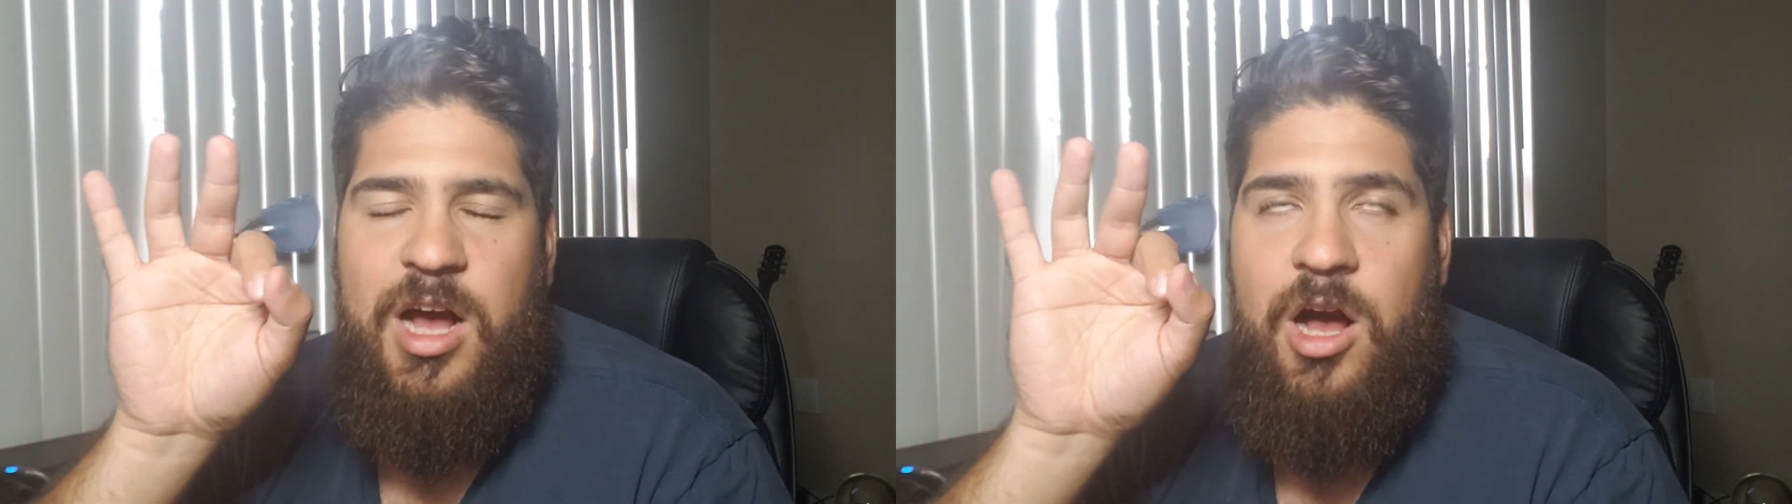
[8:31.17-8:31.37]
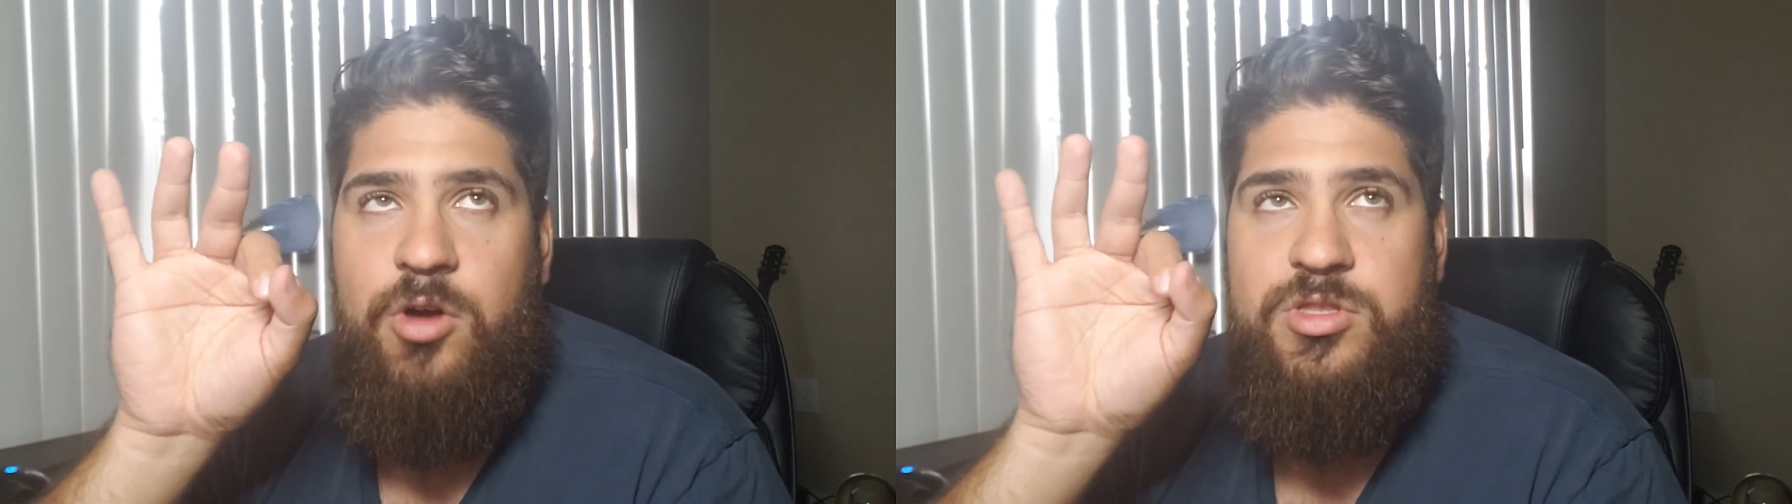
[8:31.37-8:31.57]

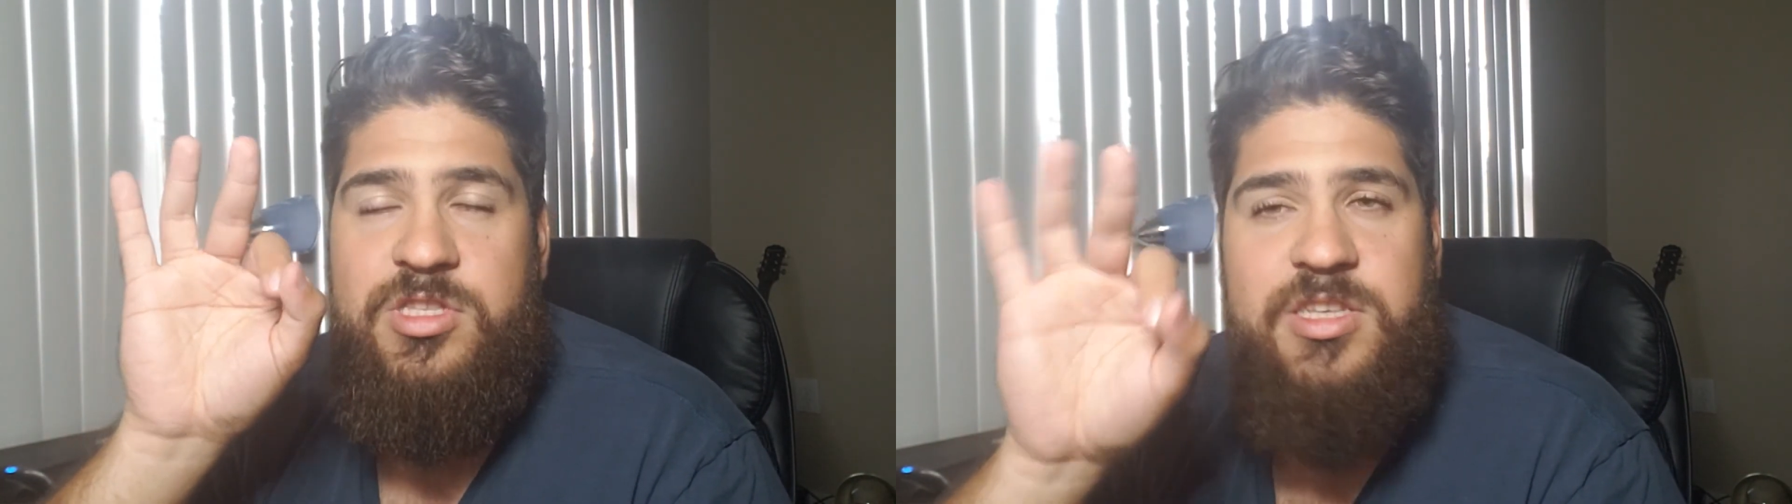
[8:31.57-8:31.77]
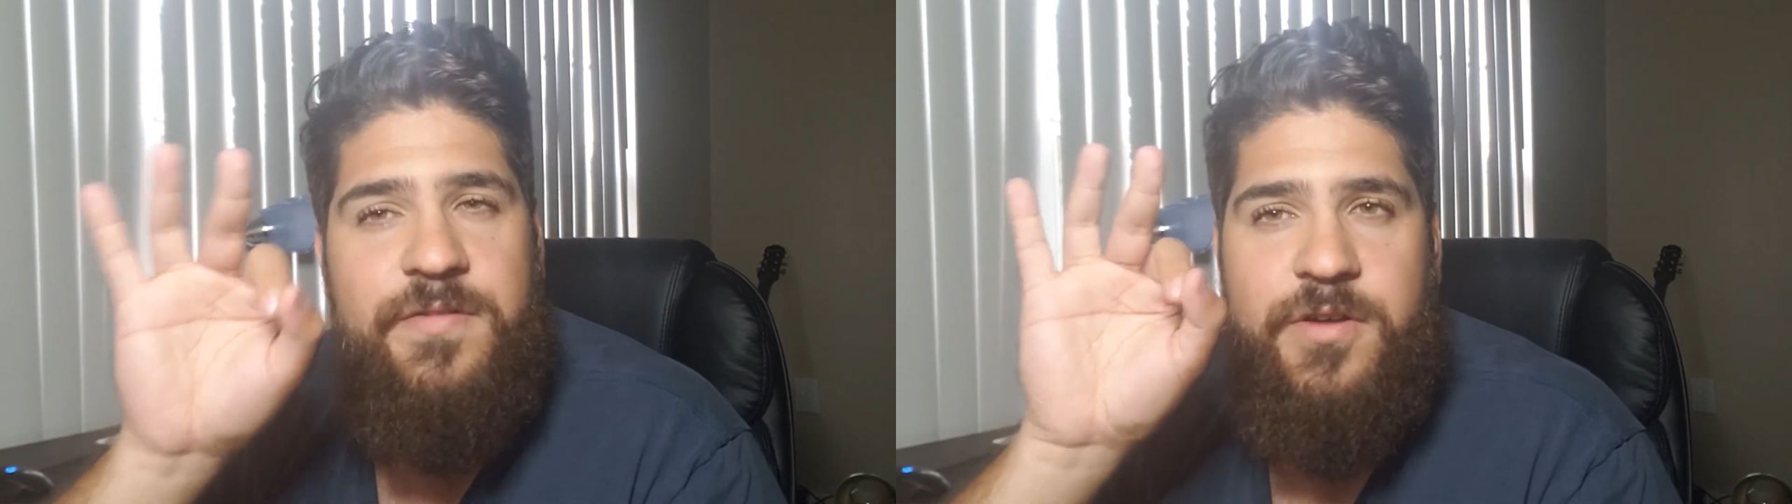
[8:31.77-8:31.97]
how
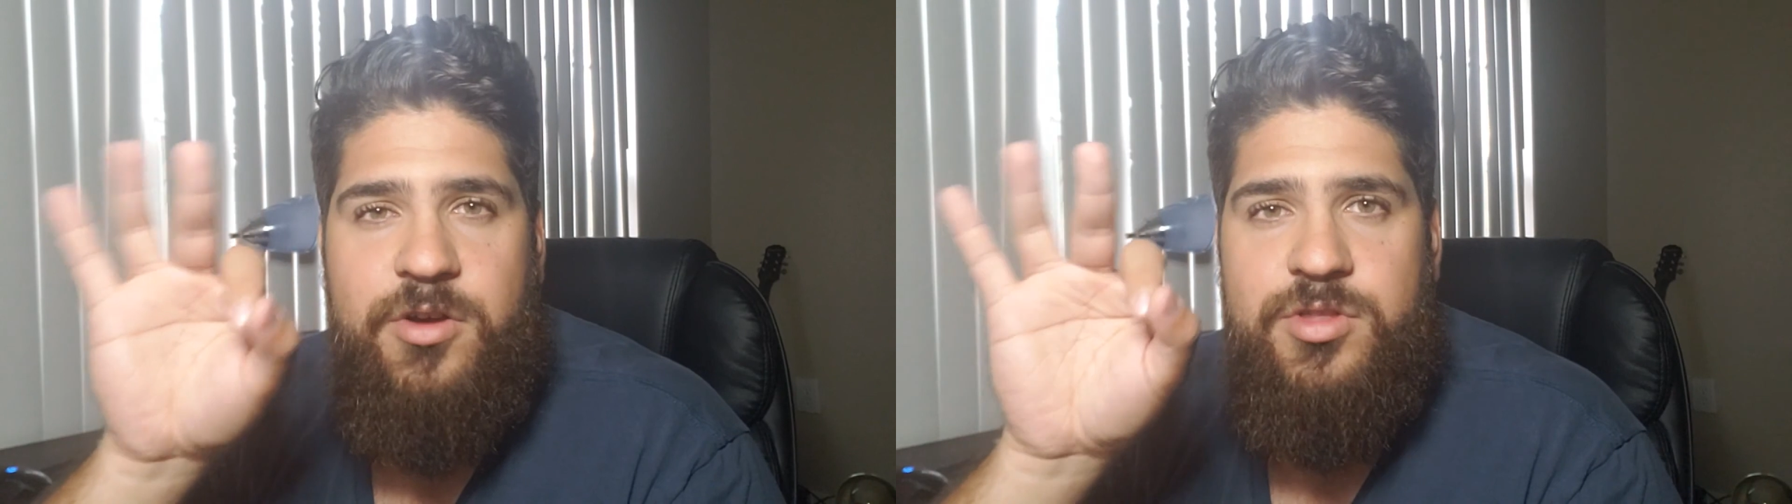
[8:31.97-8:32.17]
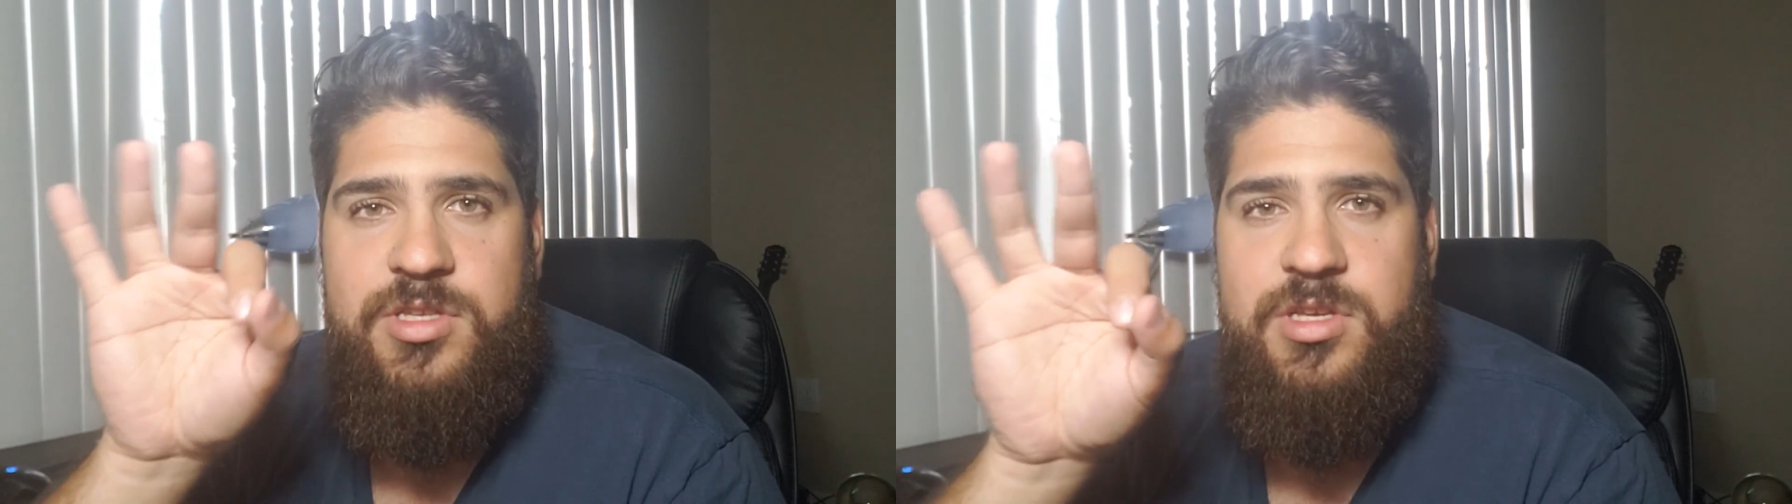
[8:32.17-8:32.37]

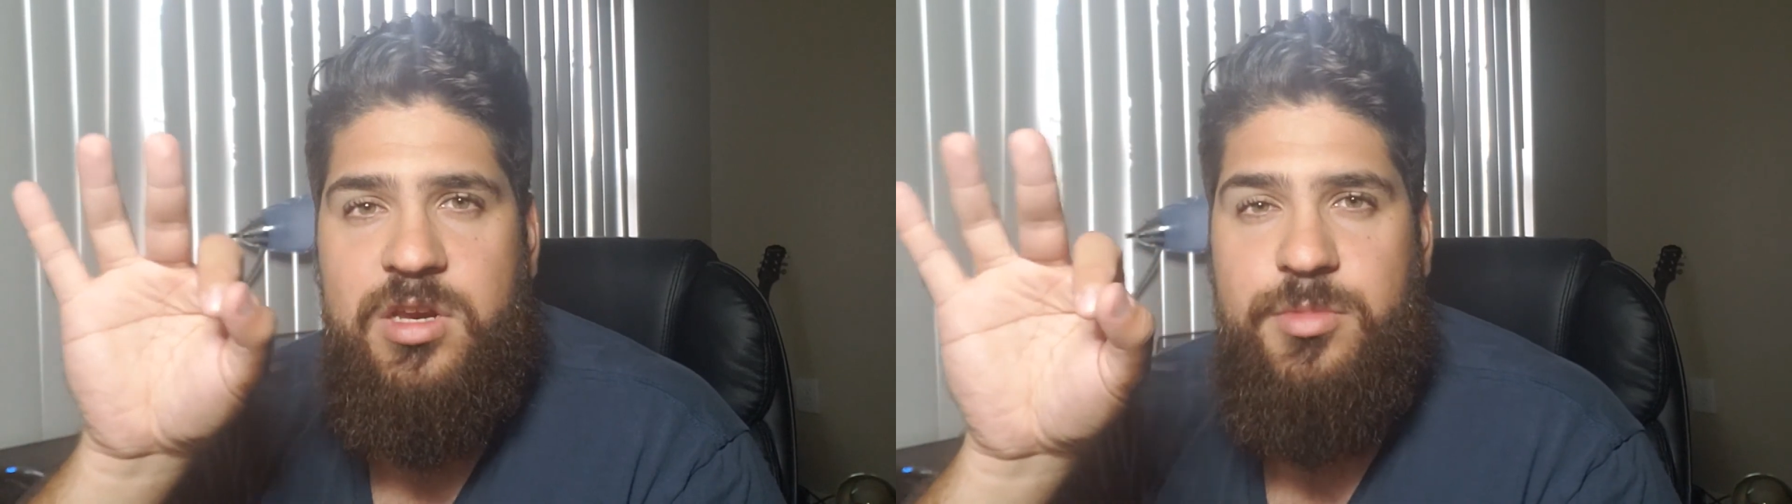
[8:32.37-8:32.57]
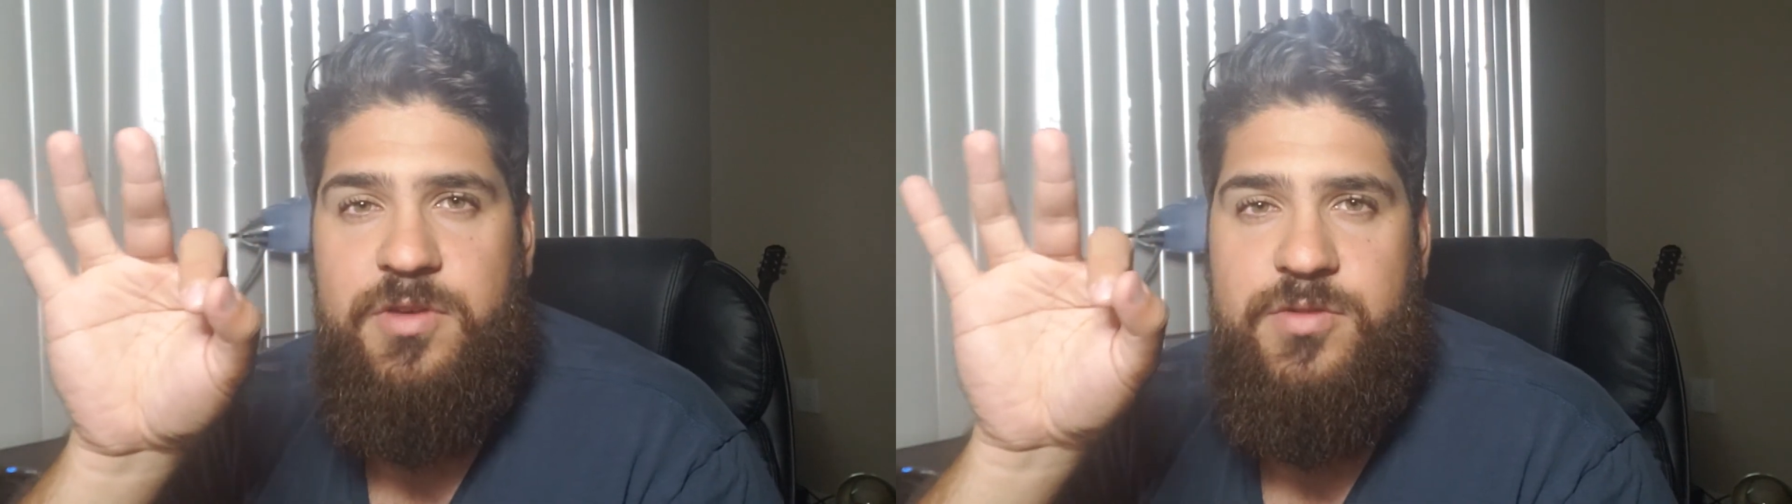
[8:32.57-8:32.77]
difficult it's
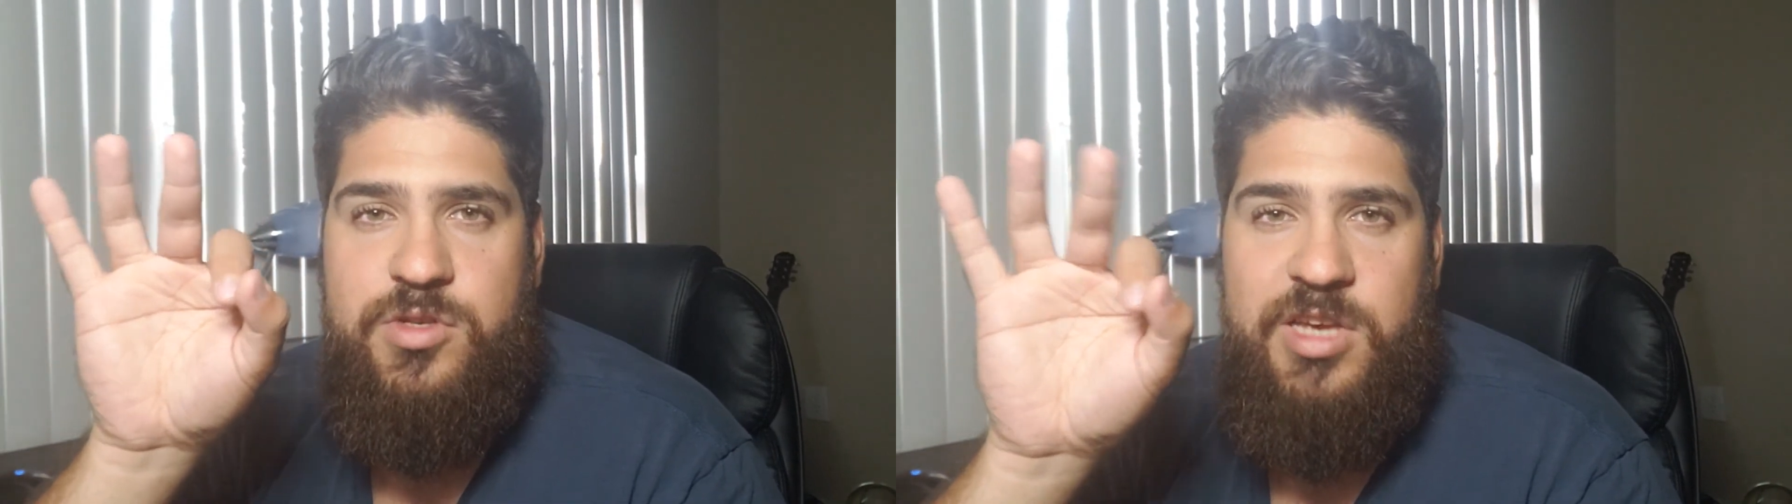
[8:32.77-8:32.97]
going to be to